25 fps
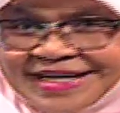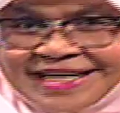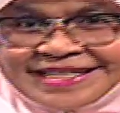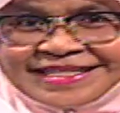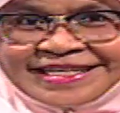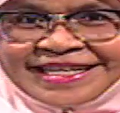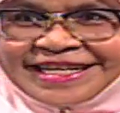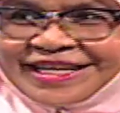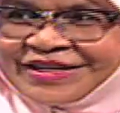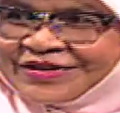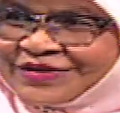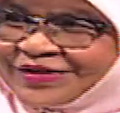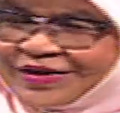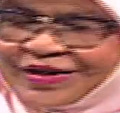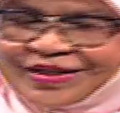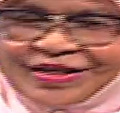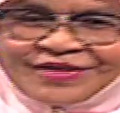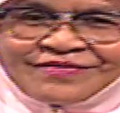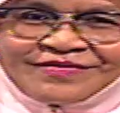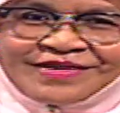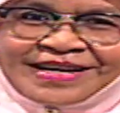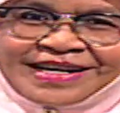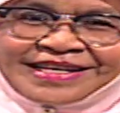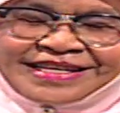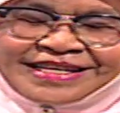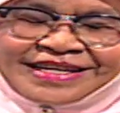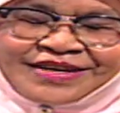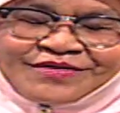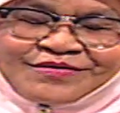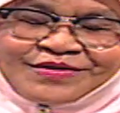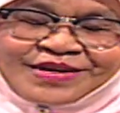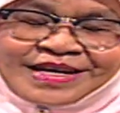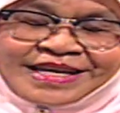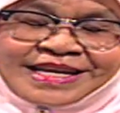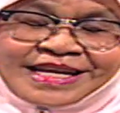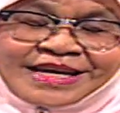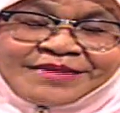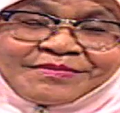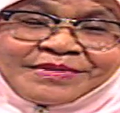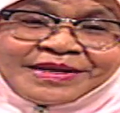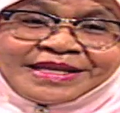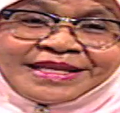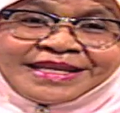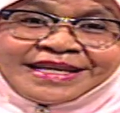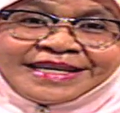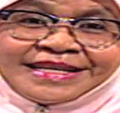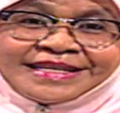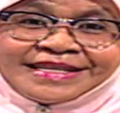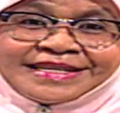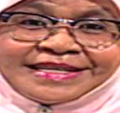as an executive director. We inhabit
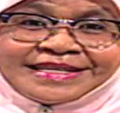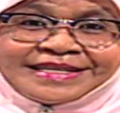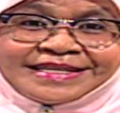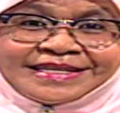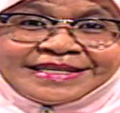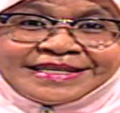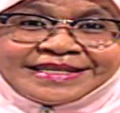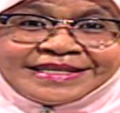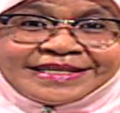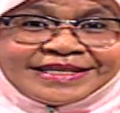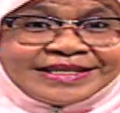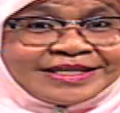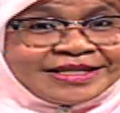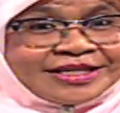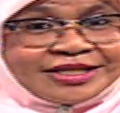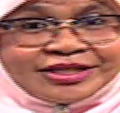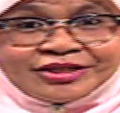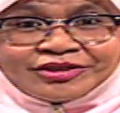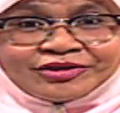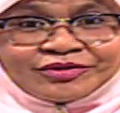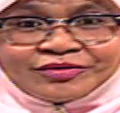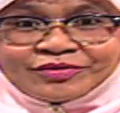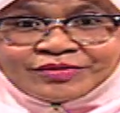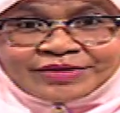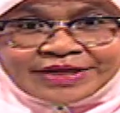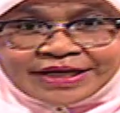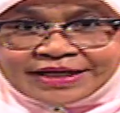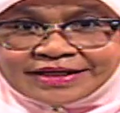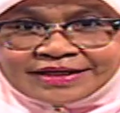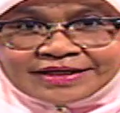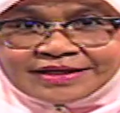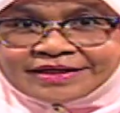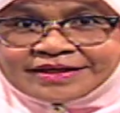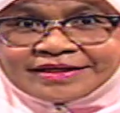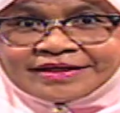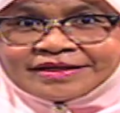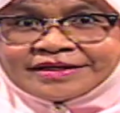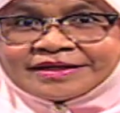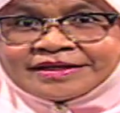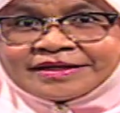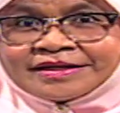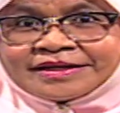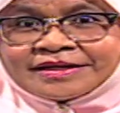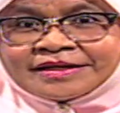that uh, uh, to get the,